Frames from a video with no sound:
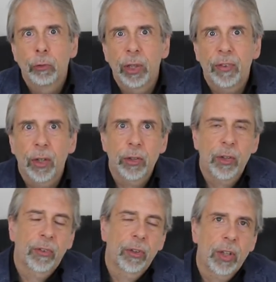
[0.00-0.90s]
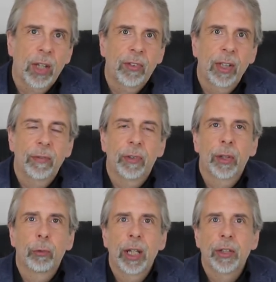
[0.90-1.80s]
Researchers suggested
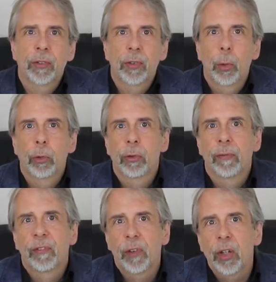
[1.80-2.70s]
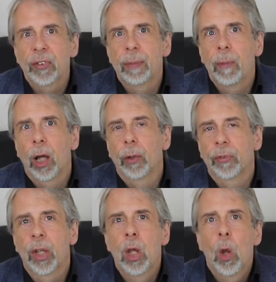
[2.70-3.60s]
that a range of 230
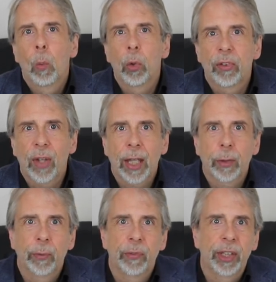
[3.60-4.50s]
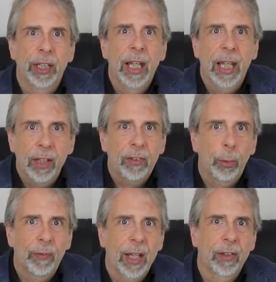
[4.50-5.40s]
miles would tackle the
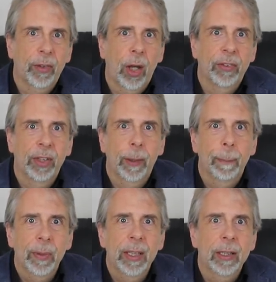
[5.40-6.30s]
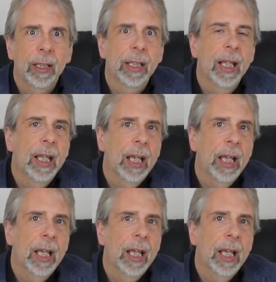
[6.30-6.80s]
issue of anxiety completely,